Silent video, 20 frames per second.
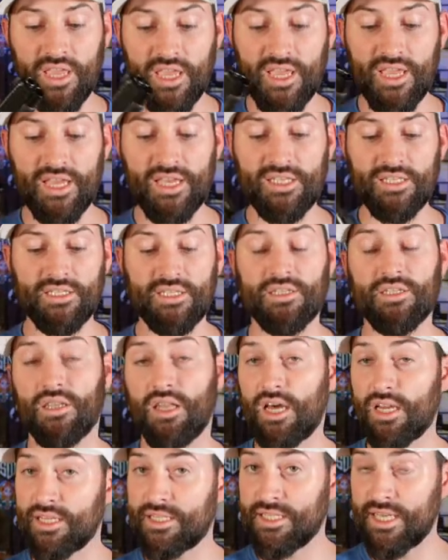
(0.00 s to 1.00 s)
is a
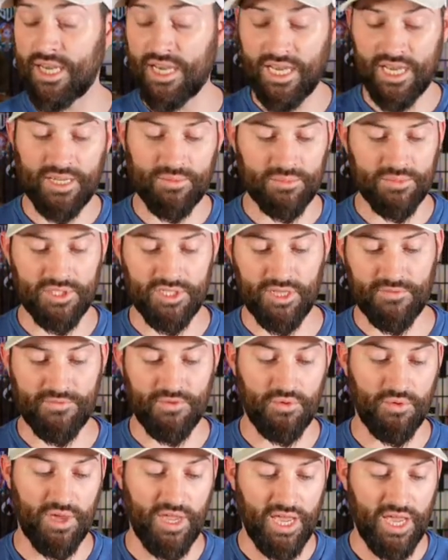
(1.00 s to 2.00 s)
lot of times, if
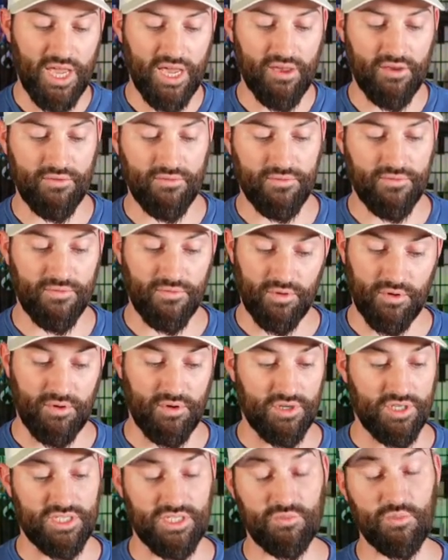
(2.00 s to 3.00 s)
you have, or
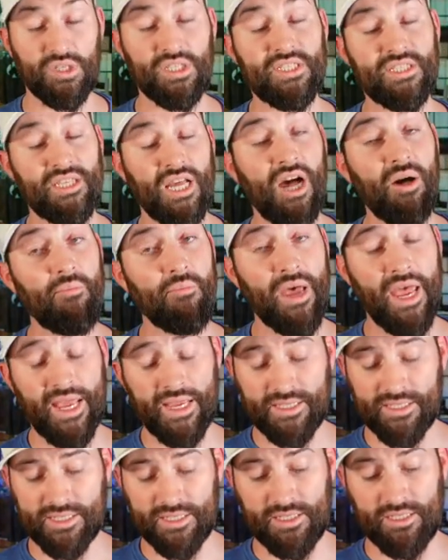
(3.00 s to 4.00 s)
with some
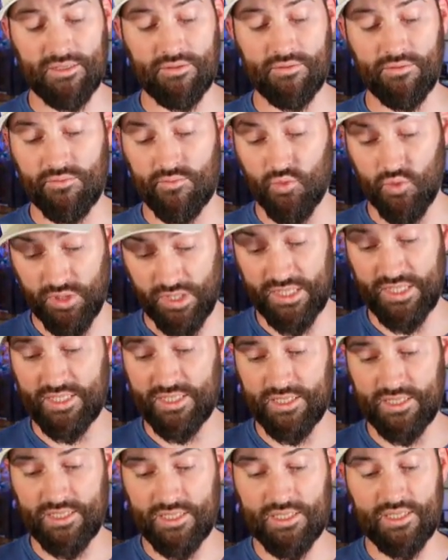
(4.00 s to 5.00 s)
magazine
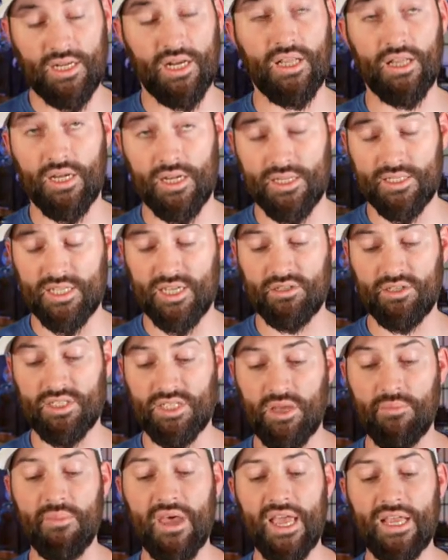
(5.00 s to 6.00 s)
releases, not a lot of times,
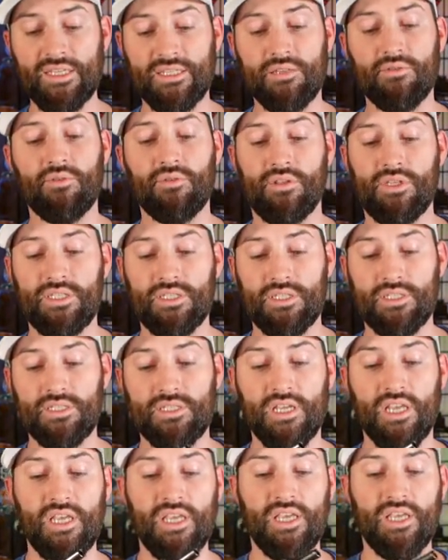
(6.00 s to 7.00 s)
some magazine
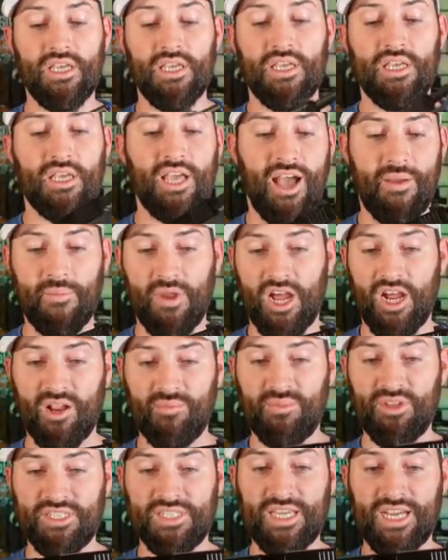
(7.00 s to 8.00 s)
releases, I'm not
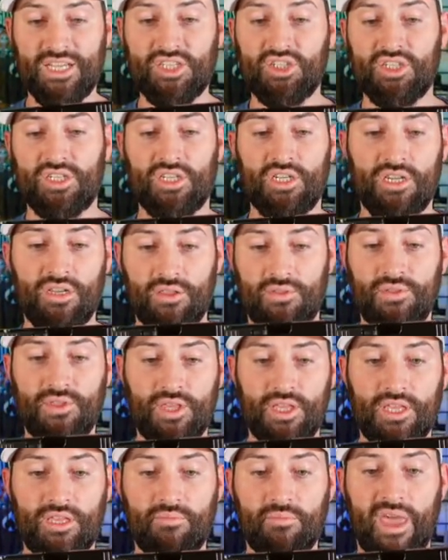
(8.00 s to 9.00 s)
gonna be touching
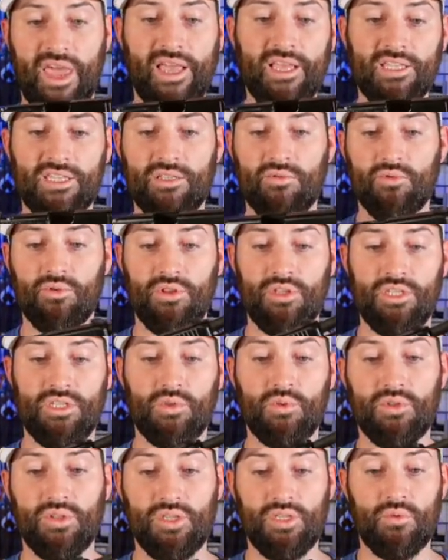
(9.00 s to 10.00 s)
the magazine release
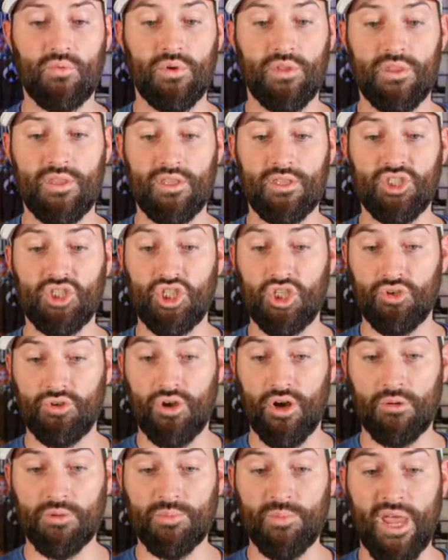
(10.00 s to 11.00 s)
with the Shield
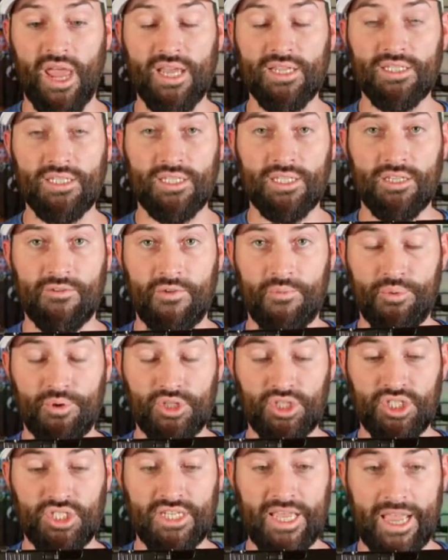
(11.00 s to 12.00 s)
Arms magazines. If you
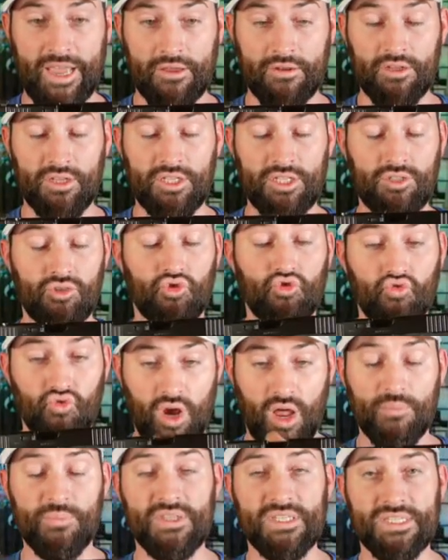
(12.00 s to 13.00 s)
push down and you
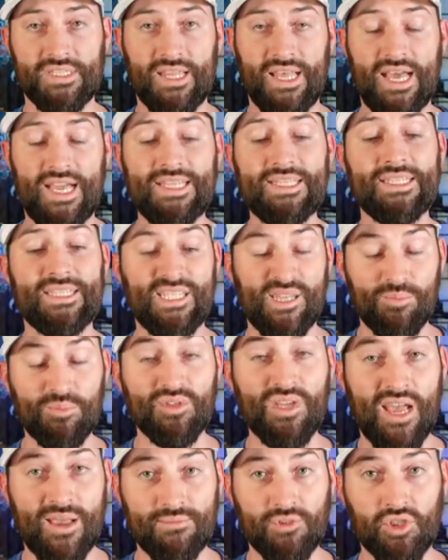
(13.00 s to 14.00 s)
drop the slide,
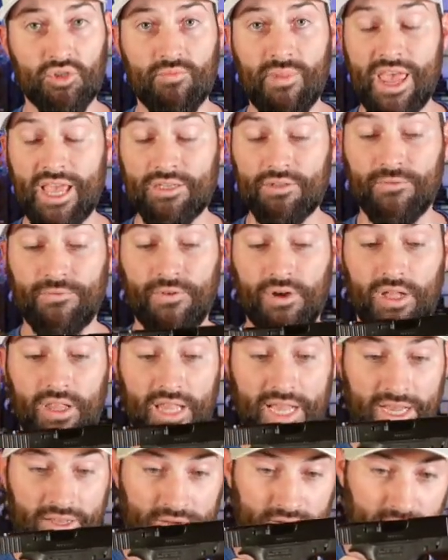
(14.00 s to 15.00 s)
sometimes those mags will fall
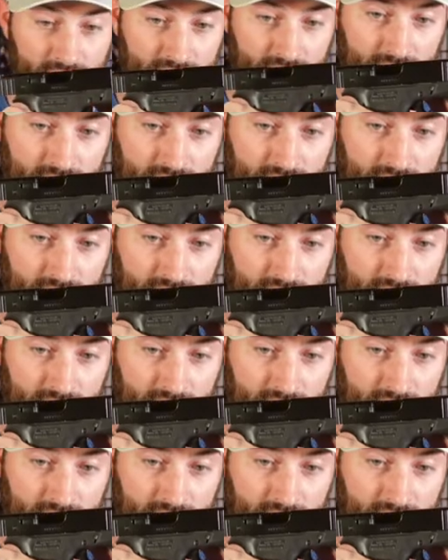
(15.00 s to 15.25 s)
out.